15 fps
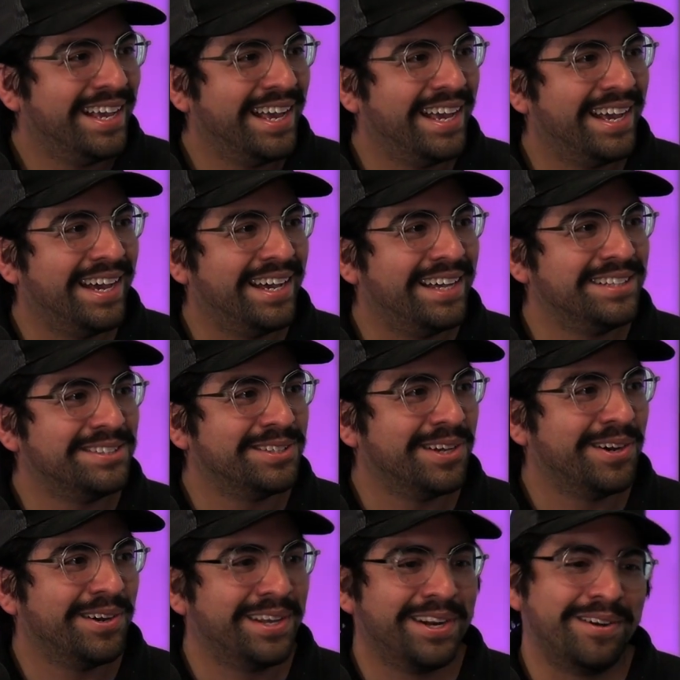And
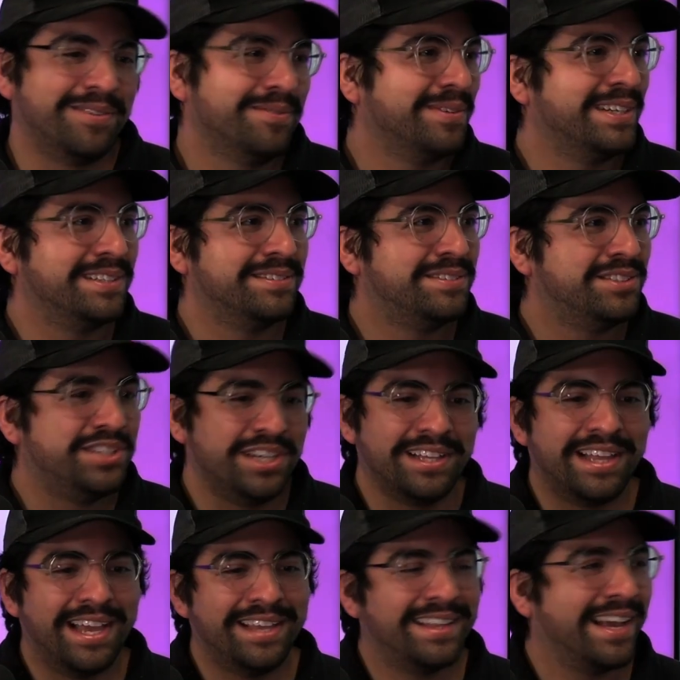so, you know, in
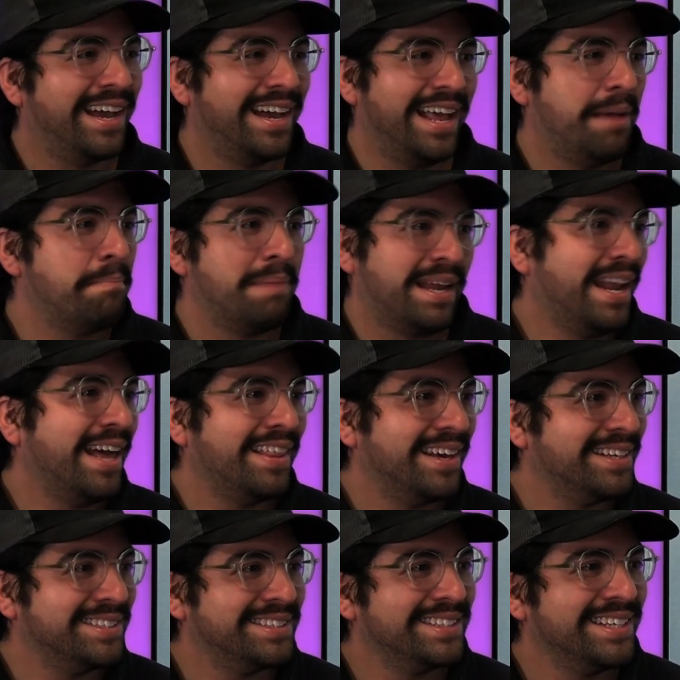Chile, they got
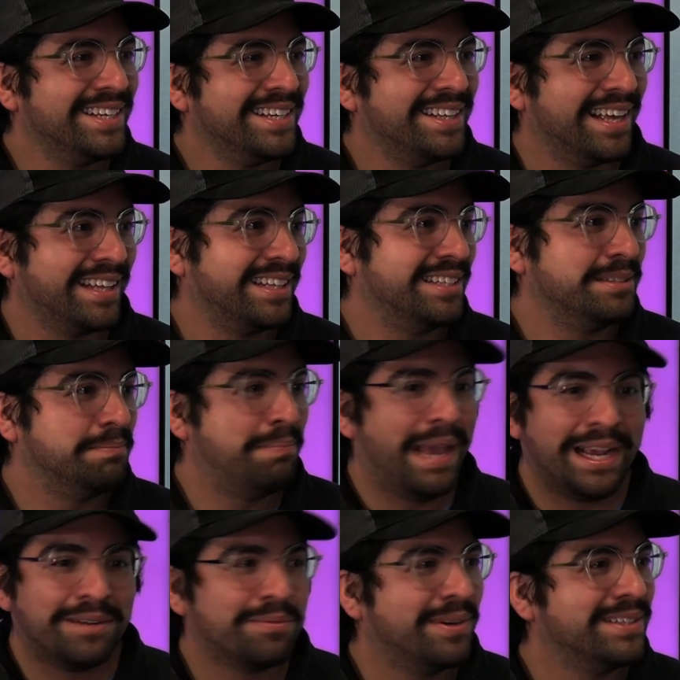empanadas, like these
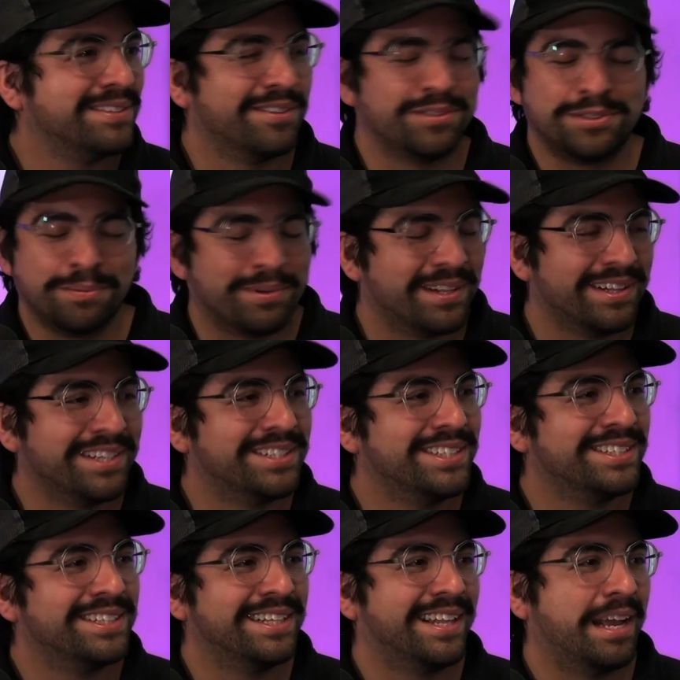baked ones that are super
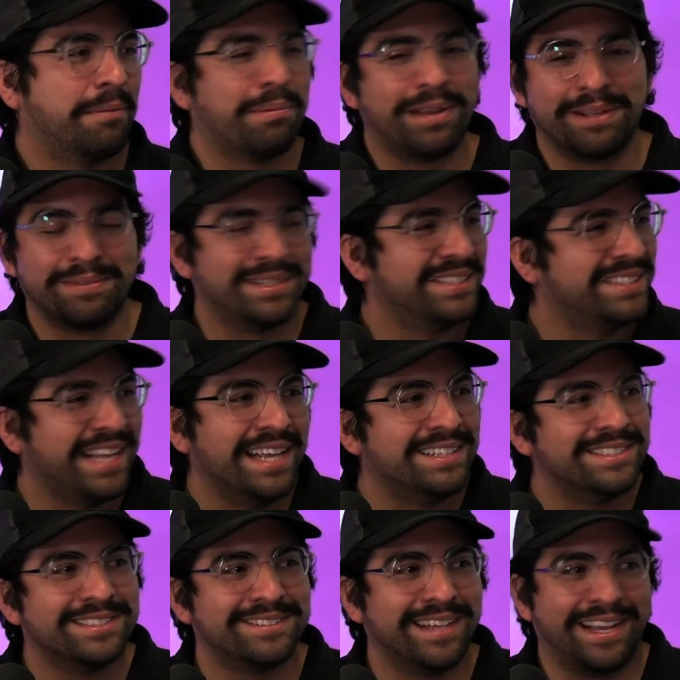delicious, and like bringing them to the
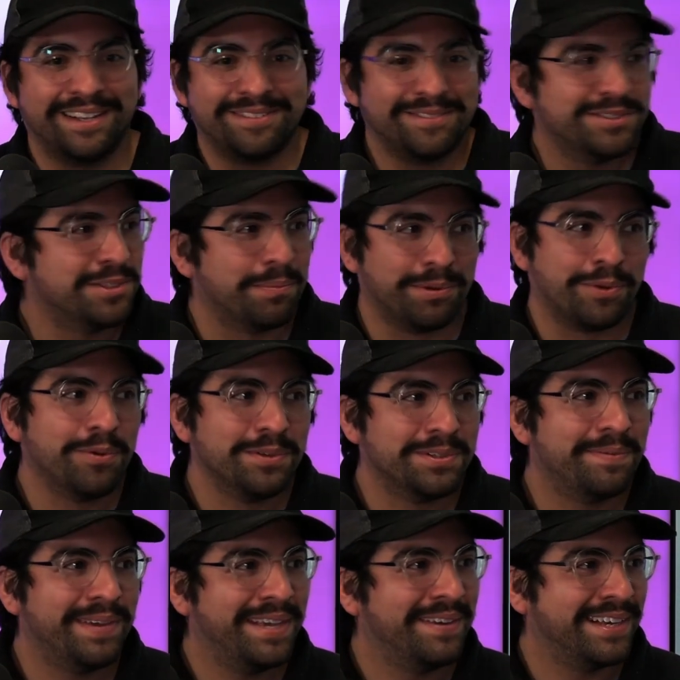States is like super cool
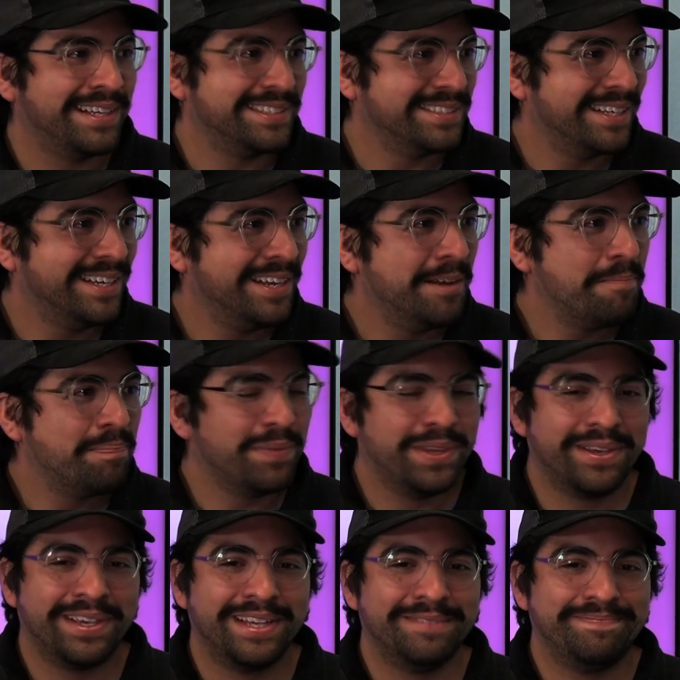to me, because
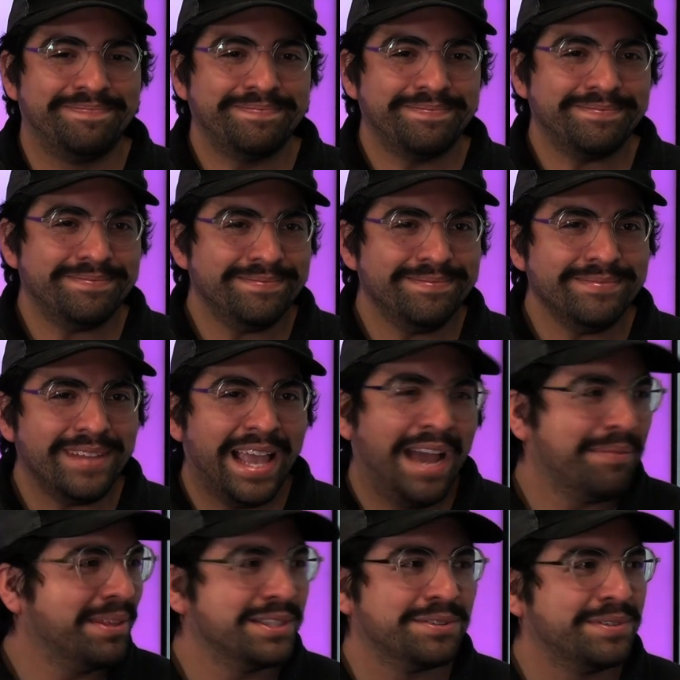you can
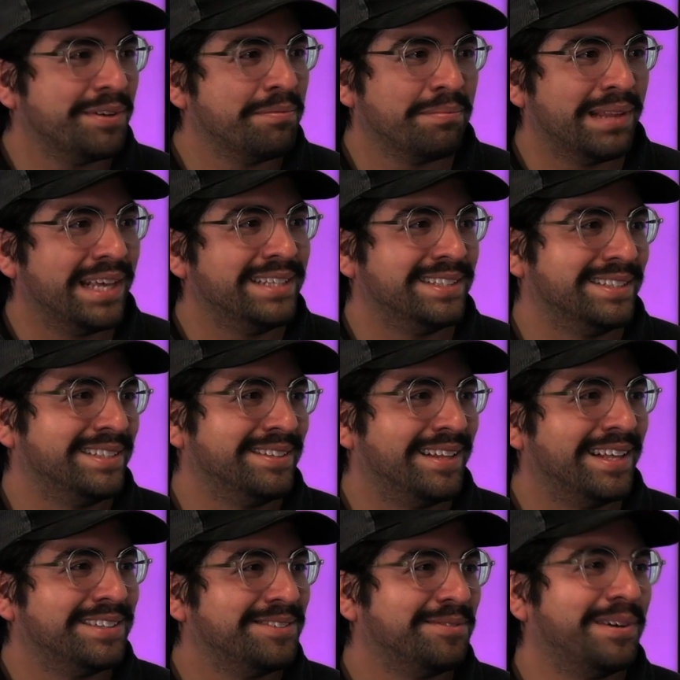have things from different places, and
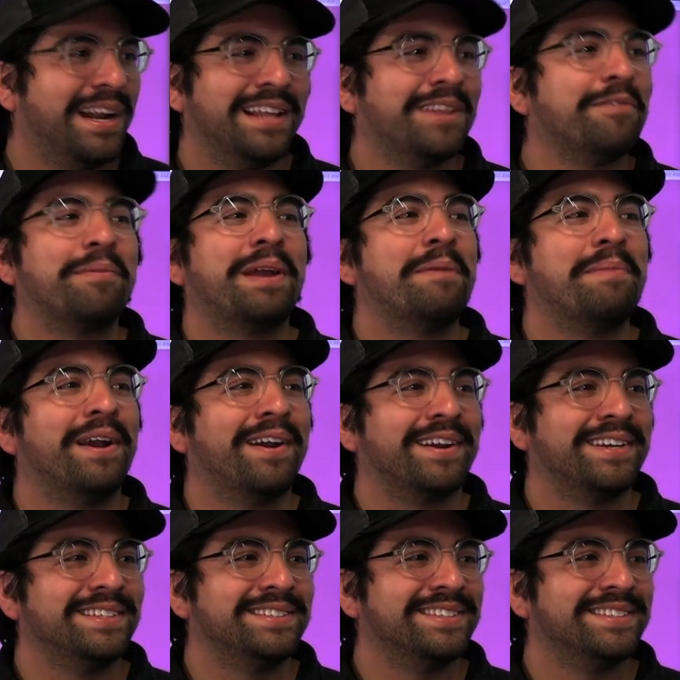that's what I love about America.